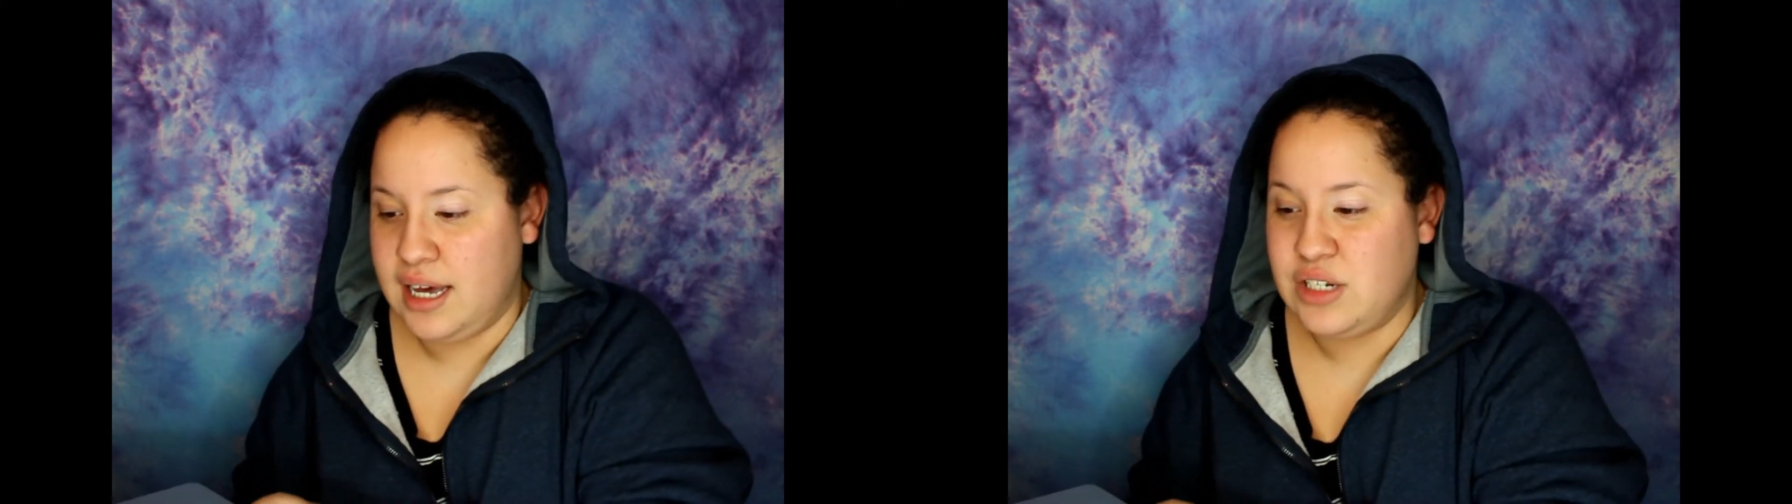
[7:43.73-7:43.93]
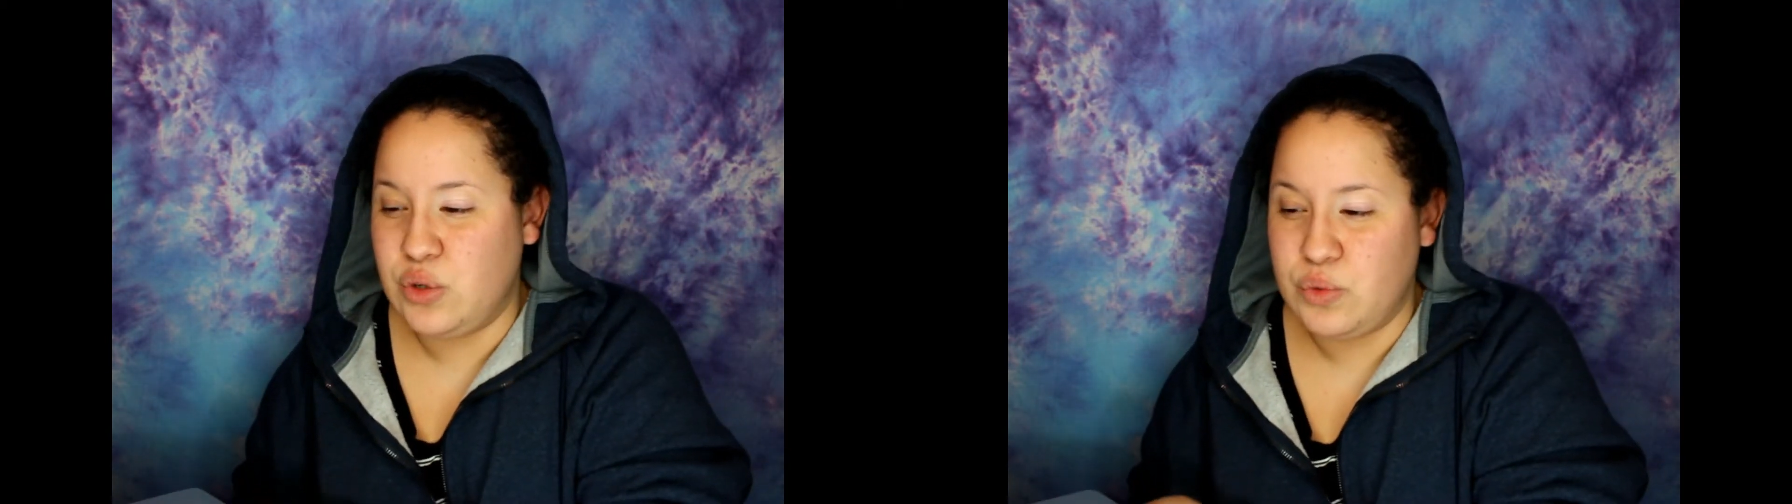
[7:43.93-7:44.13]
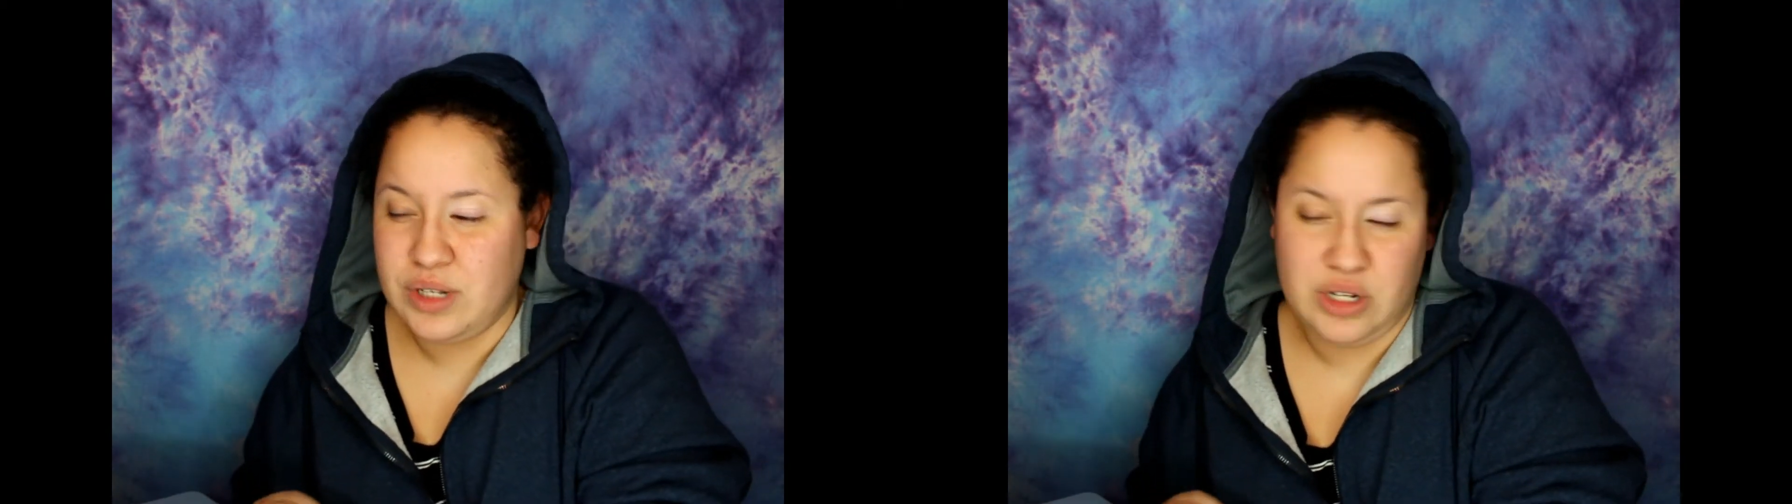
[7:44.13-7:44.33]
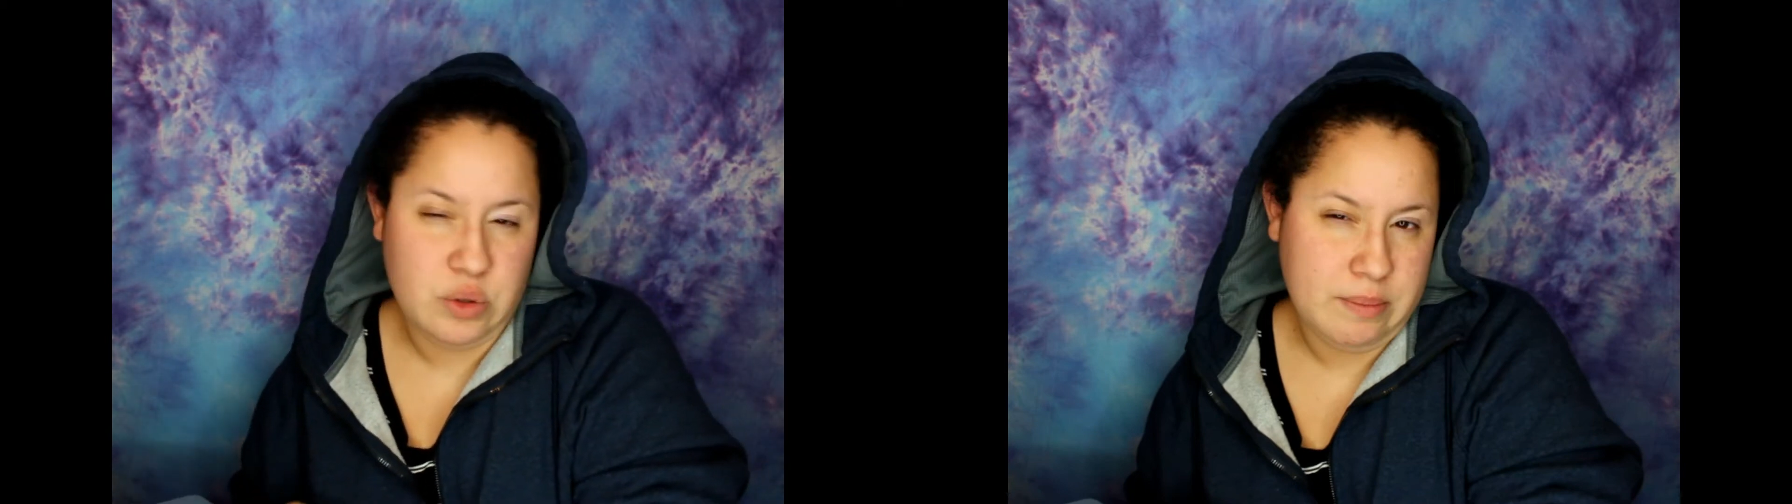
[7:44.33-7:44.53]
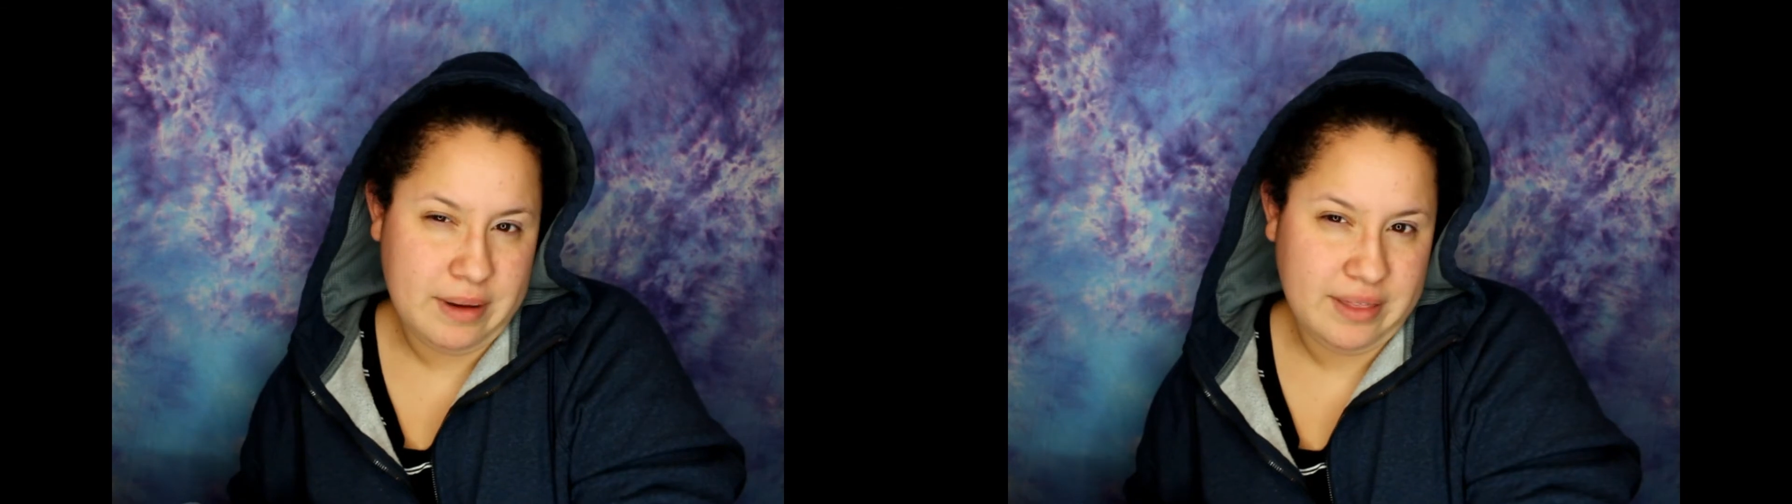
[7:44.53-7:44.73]
Don't really
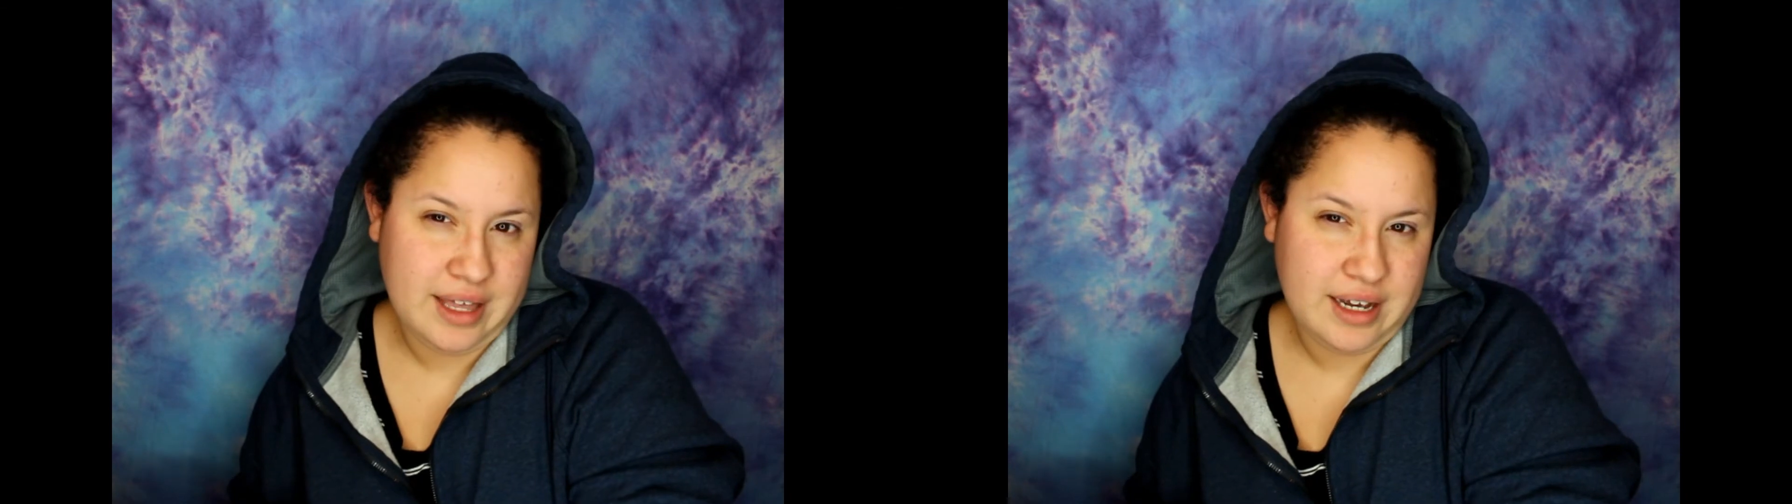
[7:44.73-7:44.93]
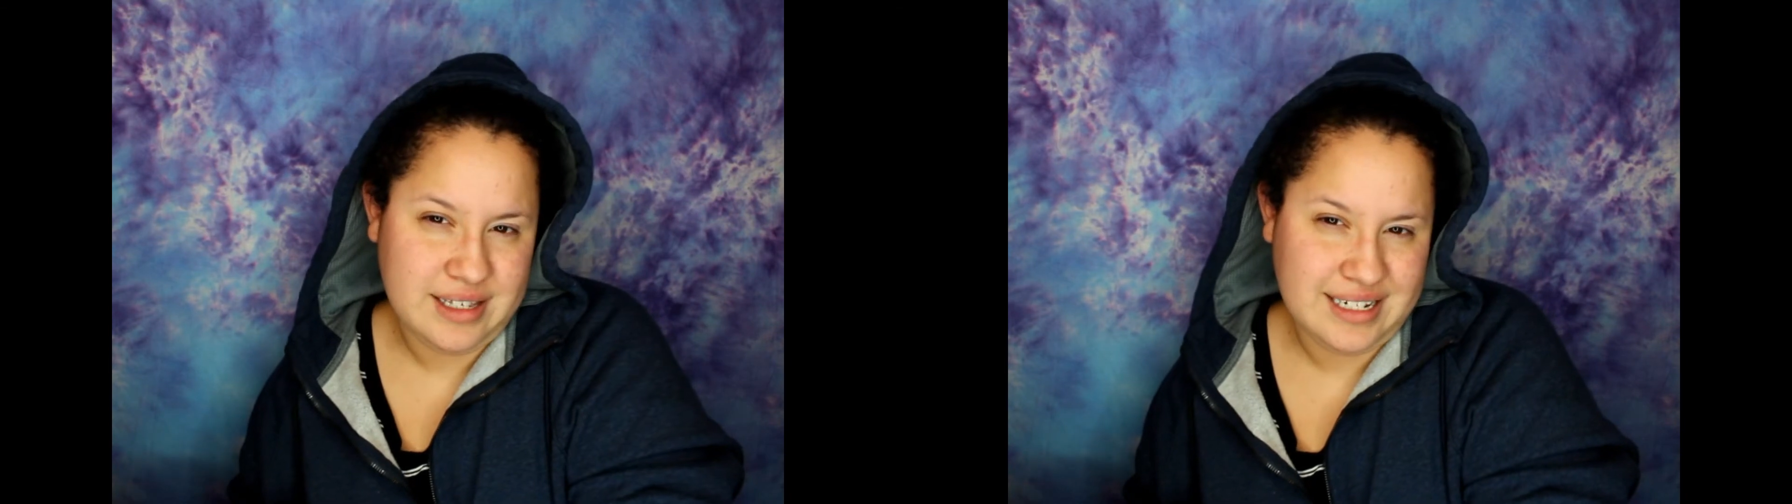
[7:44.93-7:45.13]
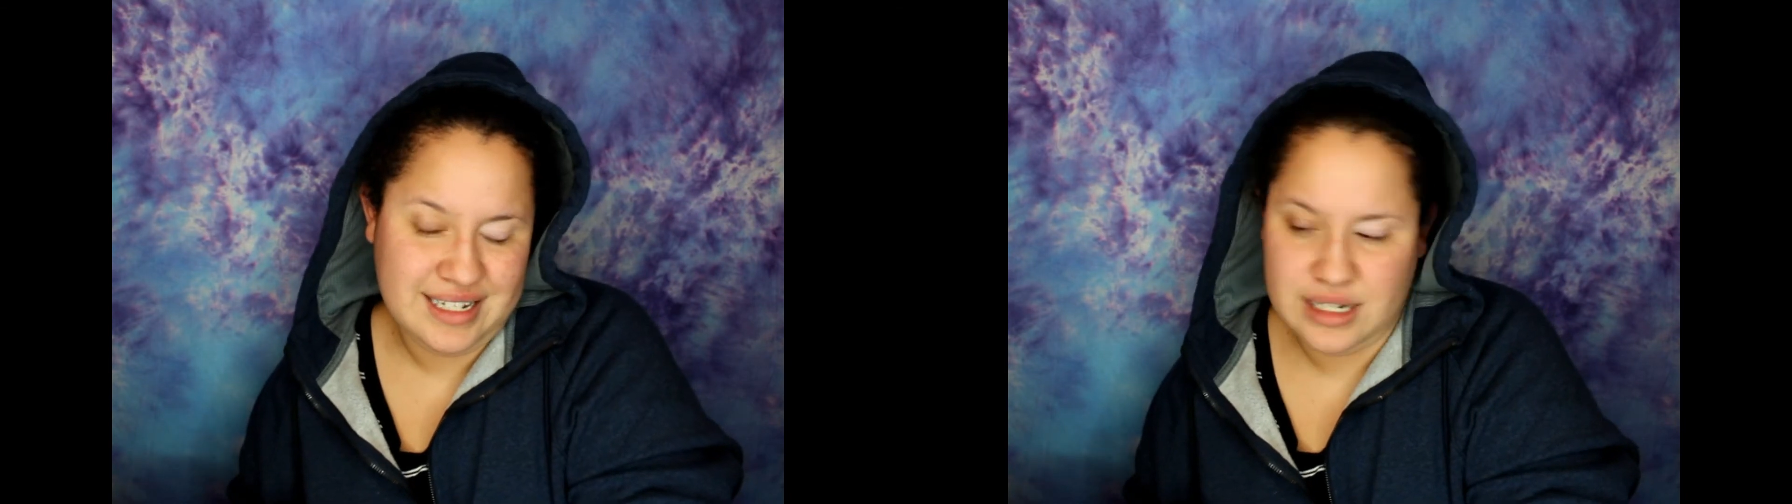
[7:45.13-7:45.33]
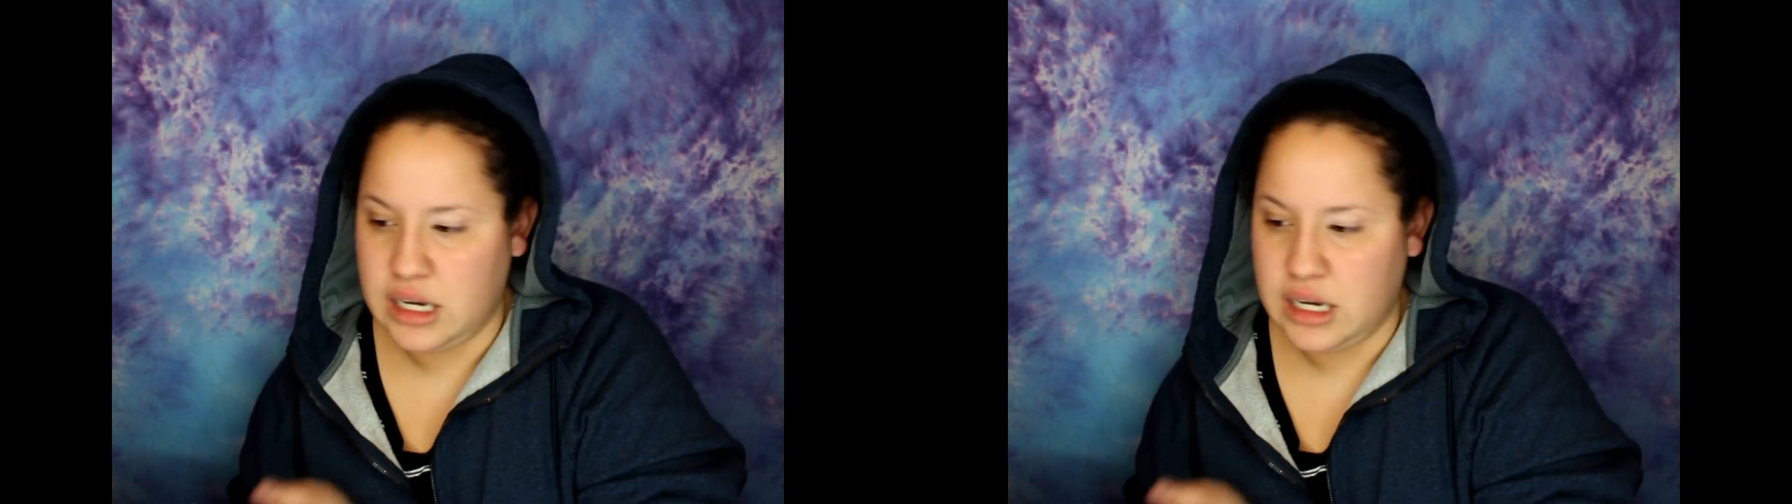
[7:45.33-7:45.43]
know about that because I did